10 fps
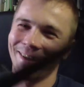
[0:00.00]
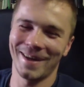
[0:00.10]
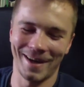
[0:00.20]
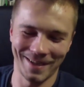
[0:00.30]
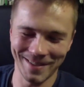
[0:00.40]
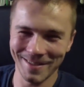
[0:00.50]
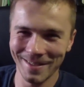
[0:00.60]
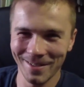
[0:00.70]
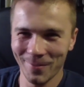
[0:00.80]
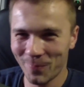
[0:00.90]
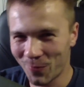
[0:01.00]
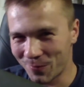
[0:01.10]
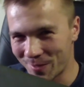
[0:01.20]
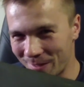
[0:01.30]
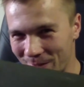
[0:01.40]
guys
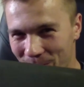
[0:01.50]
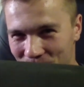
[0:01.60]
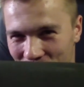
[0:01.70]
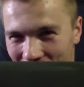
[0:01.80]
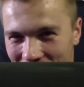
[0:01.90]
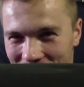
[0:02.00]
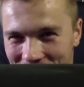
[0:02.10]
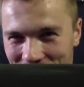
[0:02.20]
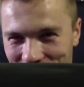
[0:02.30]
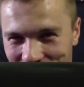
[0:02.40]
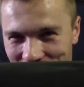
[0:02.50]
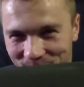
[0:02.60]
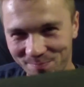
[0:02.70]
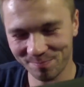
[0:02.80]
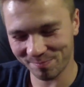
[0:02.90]
you've seen the machetes
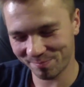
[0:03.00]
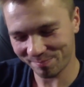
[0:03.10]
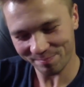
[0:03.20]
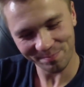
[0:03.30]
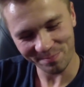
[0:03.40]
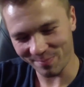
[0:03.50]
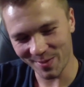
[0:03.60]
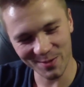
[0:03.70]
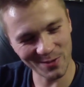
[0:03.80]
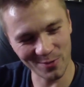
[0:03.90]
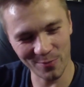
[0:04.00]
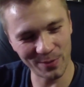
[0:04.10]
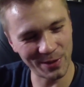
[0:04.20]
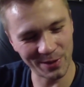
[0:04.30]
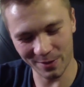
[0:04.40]

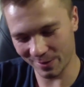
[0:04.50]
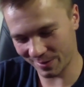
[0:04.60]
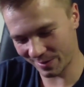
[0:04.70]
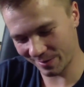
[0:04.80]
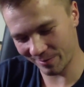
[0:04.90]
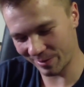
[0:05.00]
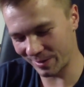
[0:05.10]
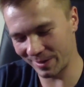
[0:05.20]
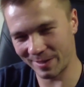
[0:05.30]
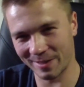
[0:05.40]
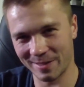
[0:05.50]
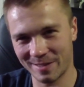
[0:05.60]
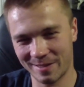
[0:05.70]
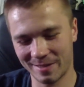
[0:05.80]
zombie kills ridiculous